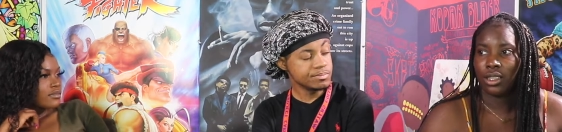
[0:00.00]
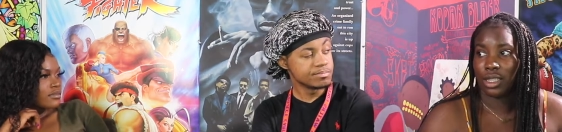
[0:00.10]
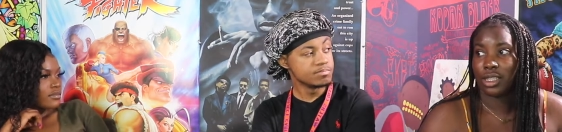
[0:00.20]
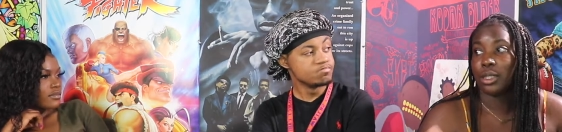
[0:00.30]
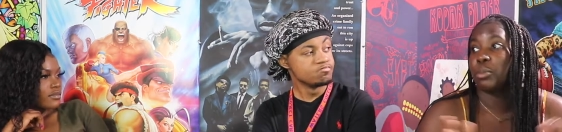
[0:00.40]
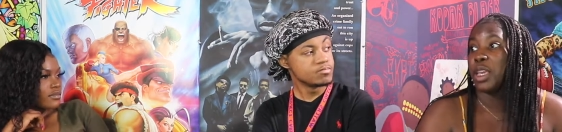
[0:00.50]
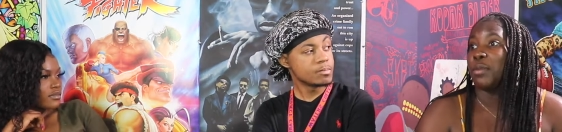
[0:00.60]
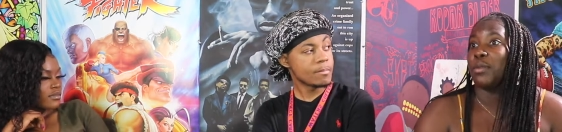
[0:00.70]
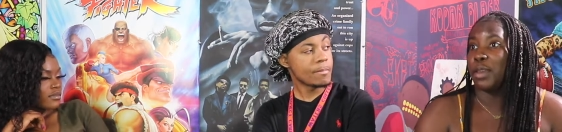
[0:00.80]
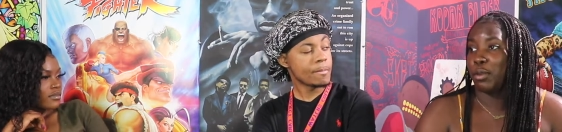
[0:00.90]
Speaker 1: this is a
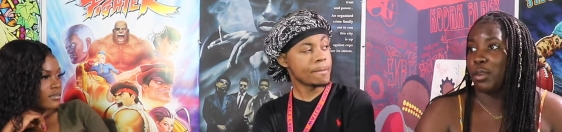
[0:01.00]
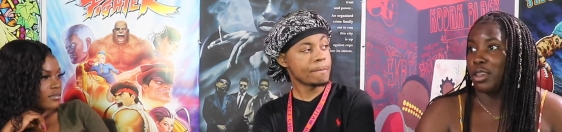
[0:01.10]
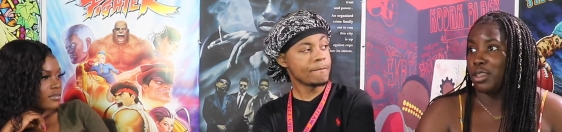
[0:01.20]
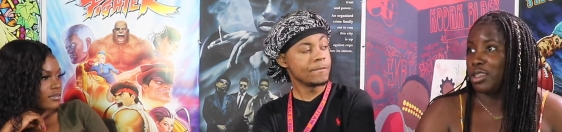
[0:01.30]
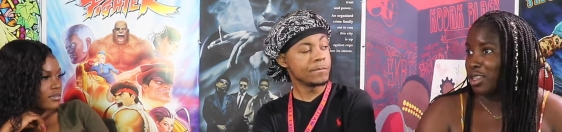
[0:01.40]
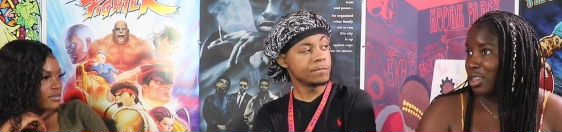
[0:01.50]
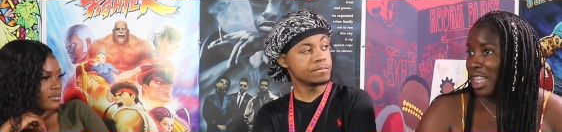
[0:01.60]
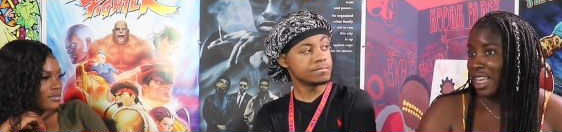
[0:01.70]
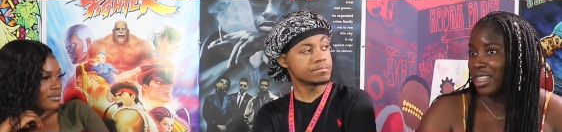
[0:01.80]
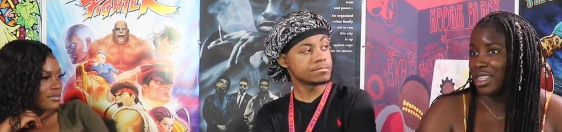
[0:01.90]
baby, baby. Mm-hmm.
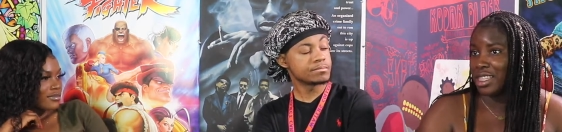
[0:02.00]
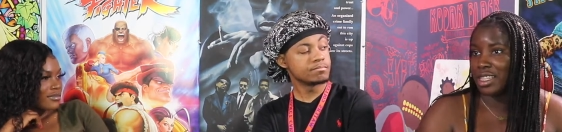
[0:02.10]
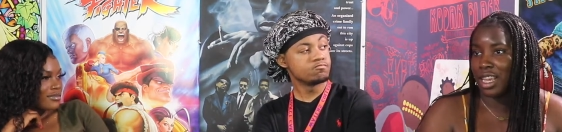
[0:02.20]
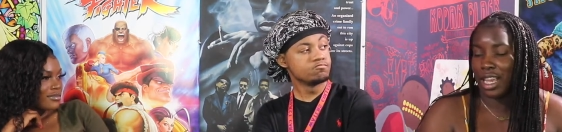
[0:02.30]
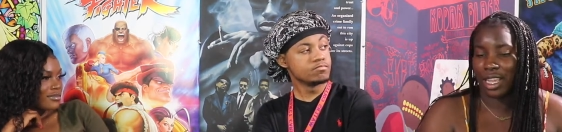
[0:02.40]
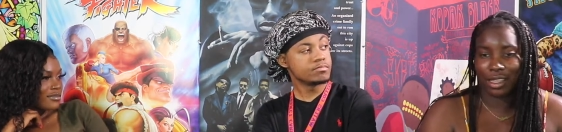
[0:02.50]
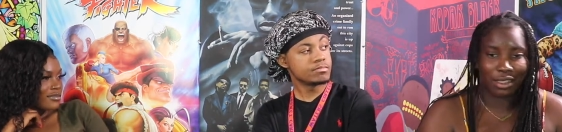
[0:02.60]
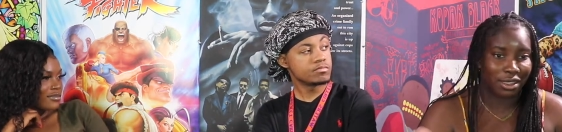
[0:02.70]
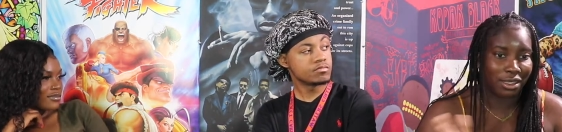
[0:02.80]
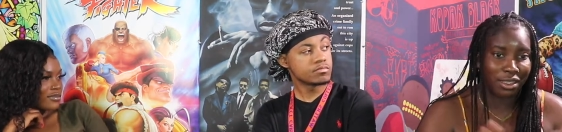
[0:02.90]
Like this is not.
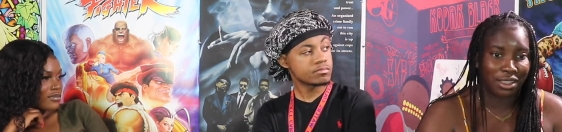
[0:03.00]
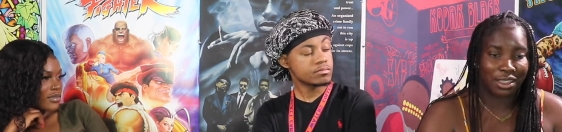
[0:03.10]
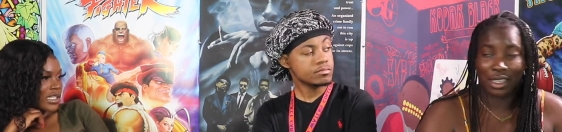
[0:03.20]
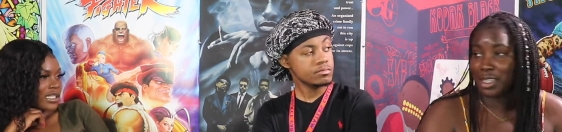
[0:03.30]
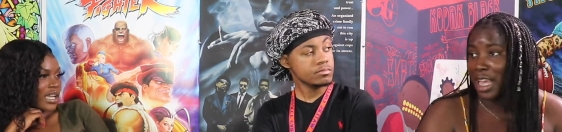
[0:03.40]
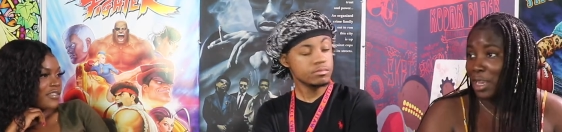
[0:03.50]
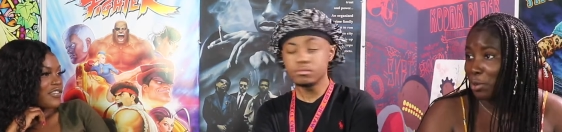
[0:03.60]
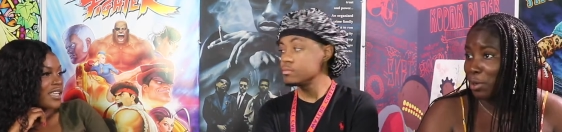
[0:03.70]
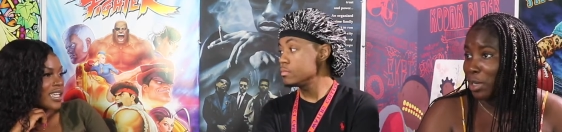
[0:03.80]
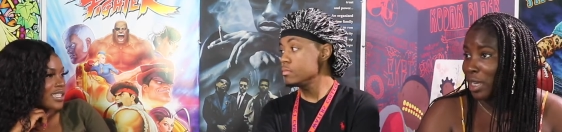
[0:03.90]
It's not a
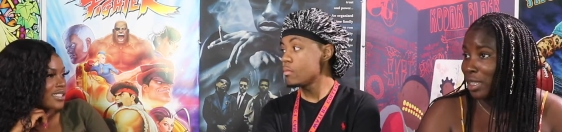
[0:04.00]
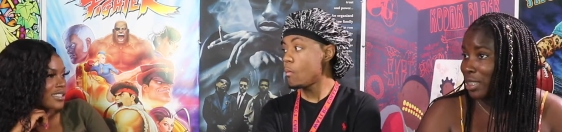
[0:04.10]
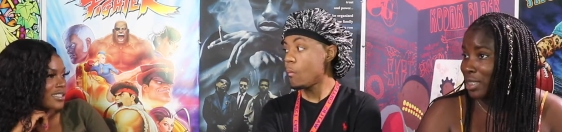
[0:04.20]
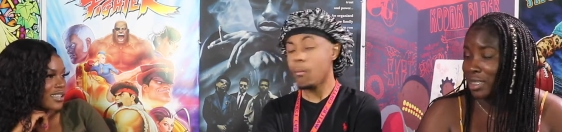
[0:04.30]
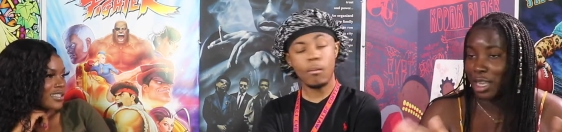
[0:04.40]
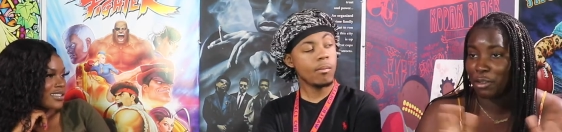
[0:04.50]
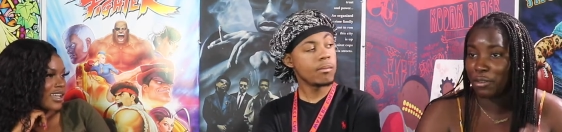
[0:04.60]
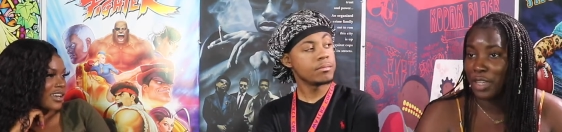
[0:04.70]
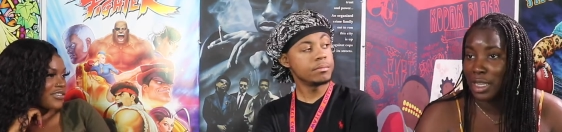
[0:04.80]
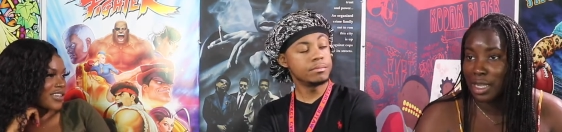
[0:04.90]
fetus. This is it's
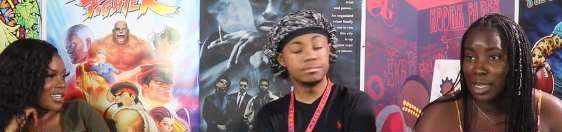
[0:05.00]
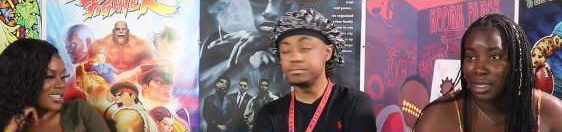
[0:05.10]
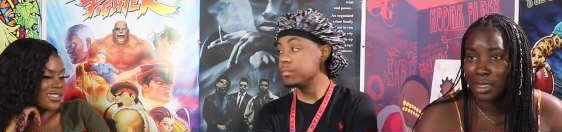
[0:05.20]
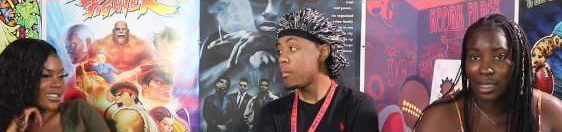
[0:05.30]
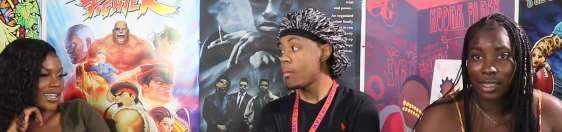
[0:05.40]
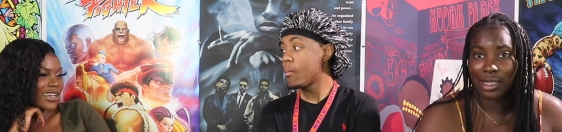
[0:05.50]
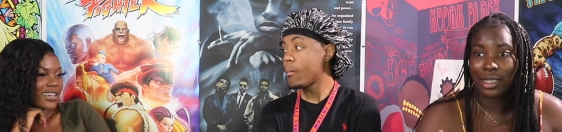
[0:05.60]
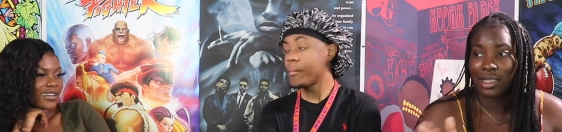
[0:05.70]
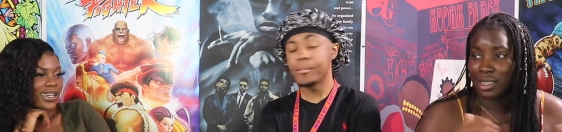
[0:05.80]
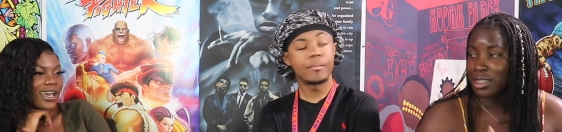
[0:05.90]
not, not a fetus.
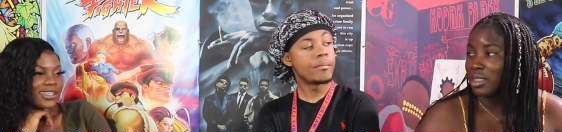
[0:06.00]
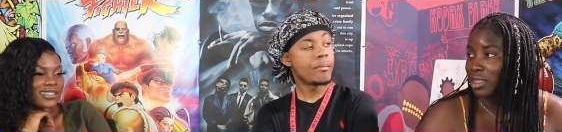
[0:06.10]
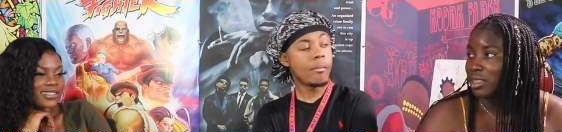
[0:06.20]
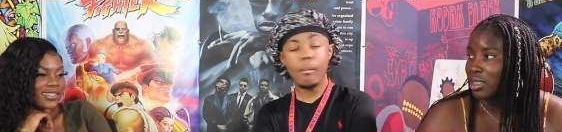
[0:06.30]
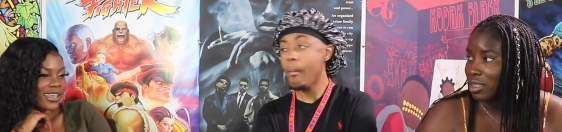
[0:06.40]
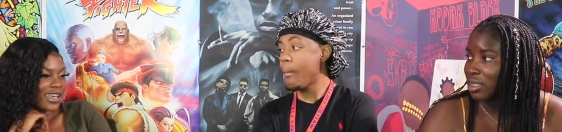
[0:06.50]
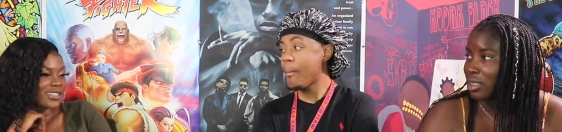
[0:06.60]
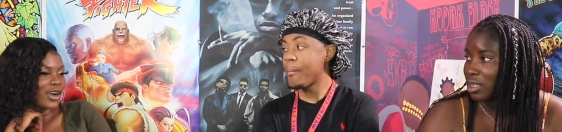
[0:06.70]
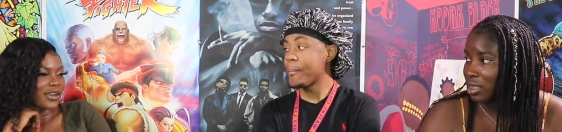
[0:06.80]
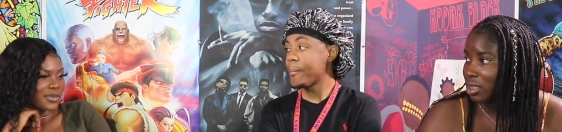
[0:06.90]
Like
Speaker 2: it has, it
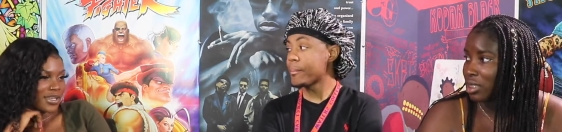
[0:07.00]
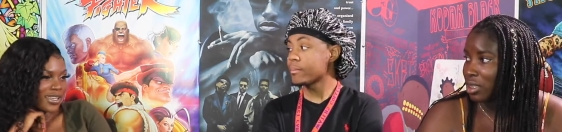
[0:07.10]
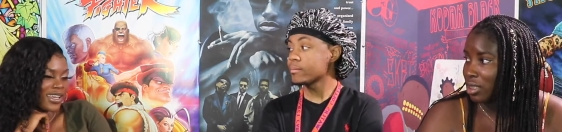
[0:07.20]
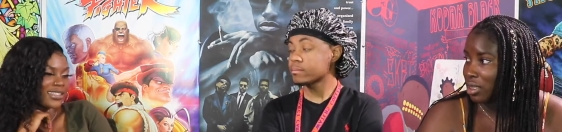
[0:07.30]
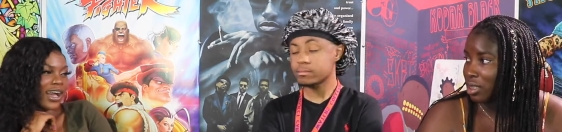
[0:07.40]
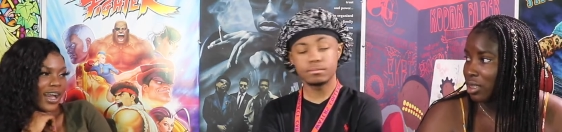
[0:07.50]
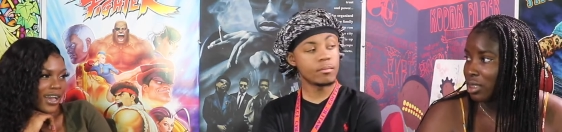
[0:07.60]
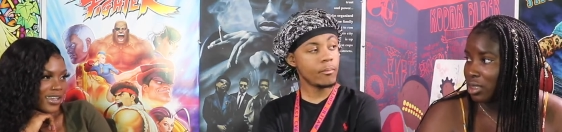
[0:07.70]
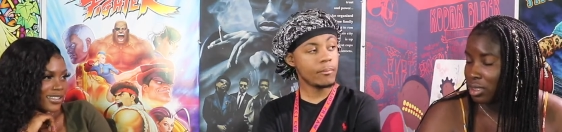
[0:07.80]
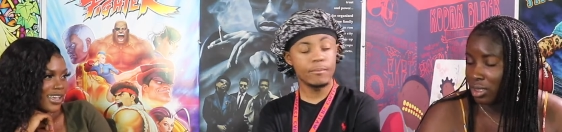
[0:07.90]
has a heartbeat. It has
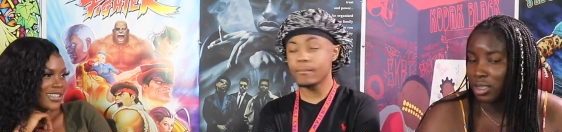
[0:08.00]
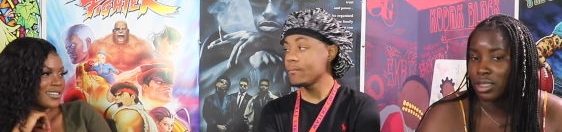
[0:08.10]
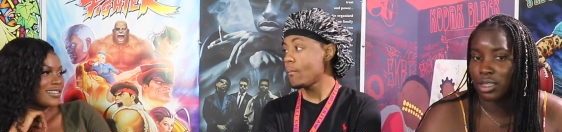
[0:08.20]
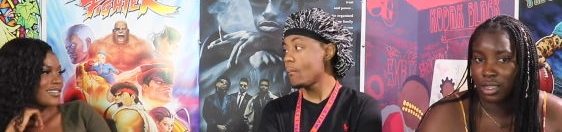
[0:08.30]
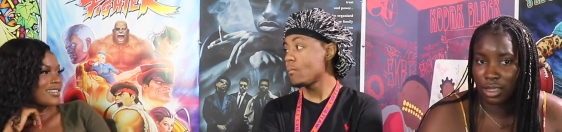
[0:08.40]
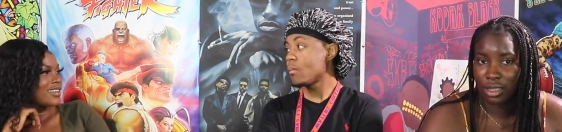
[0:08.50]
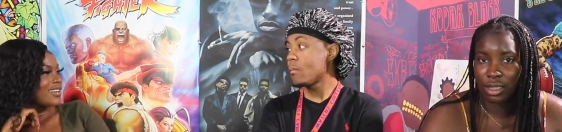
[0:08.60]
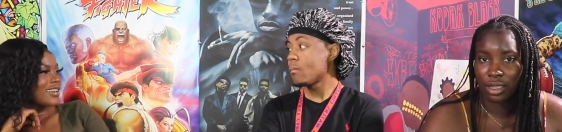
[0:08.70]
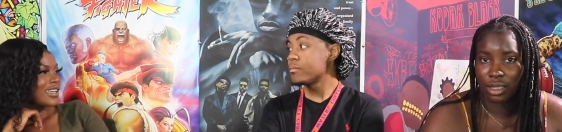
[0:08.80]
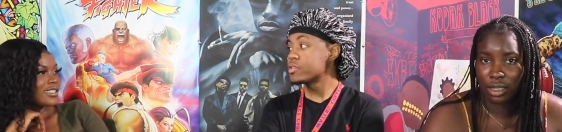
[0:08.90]
eyes. It has,
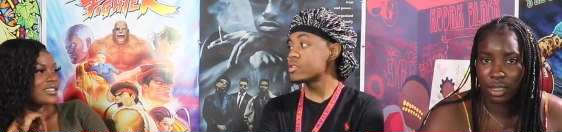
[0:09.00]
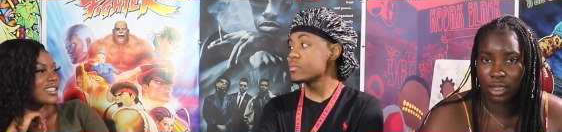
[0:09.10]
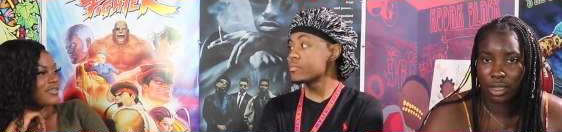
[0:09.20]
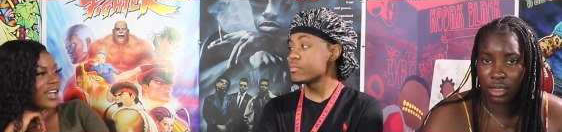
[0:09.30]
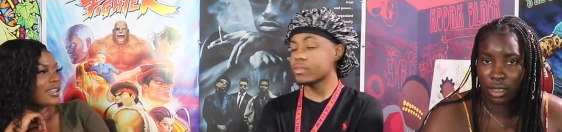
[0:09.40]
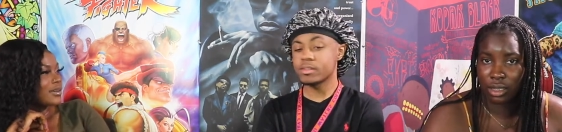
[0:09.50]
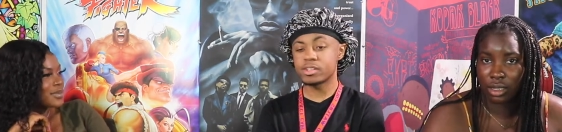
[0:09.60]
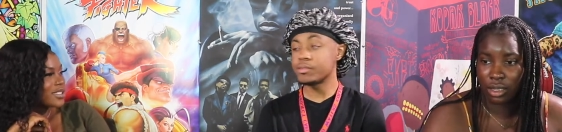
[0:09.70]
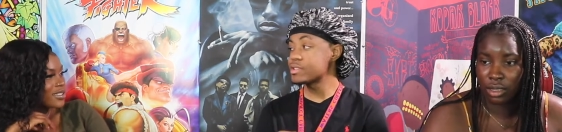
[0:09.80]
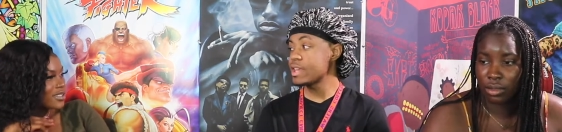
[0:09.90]
it's developed.
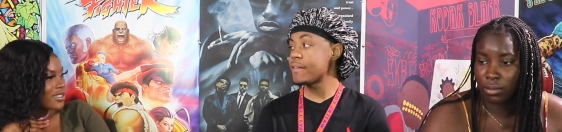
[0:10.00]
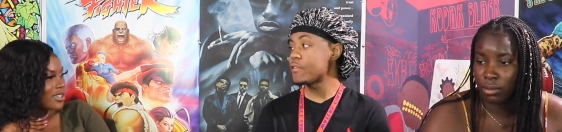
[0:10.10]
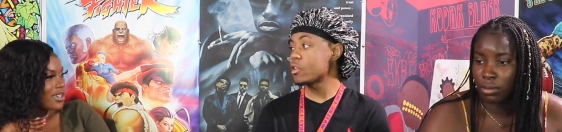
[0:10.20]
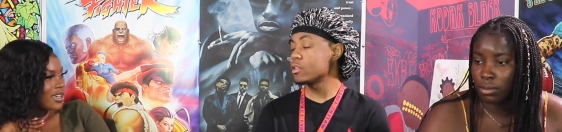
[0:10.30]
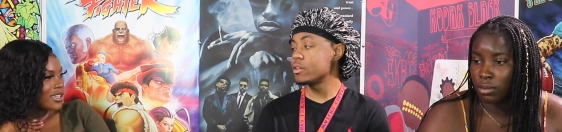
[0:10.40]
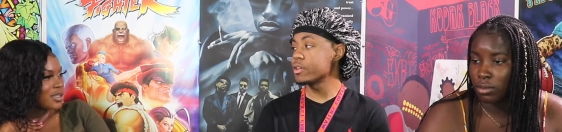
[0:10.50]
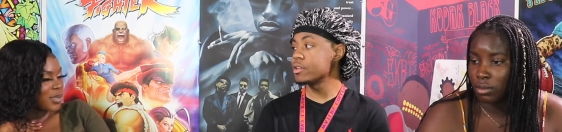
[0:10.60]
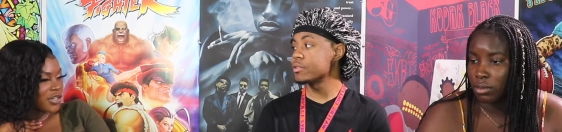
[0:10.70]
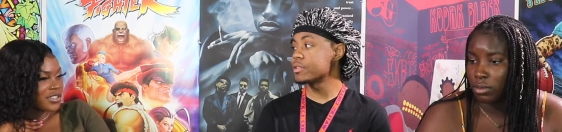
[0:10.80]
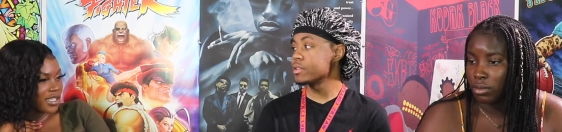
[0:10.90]
So when it's that far along,
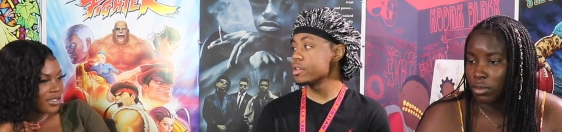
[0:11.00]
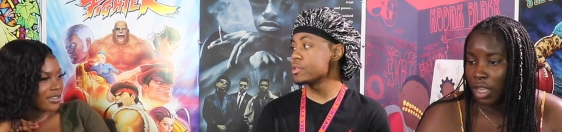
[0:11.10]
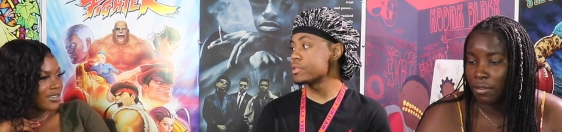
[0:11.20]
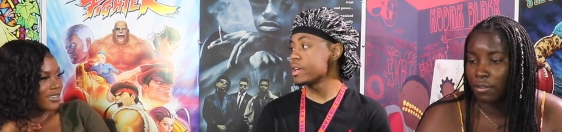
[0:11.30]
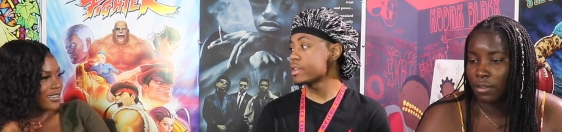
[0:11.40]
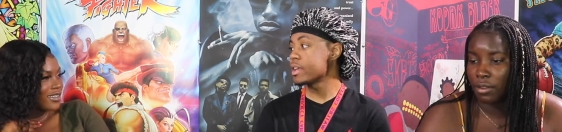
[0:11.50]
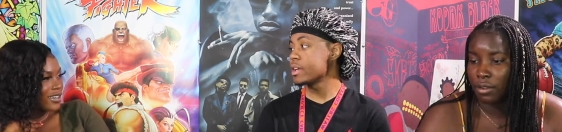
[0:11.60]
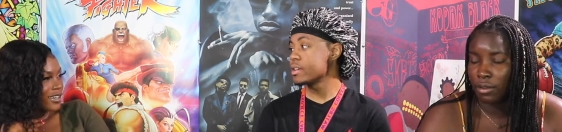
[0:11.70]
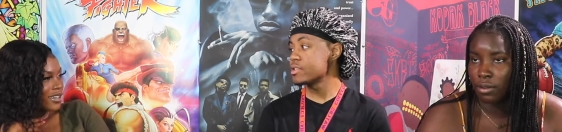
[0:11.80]
you don't, you don't
Speaker 3: think that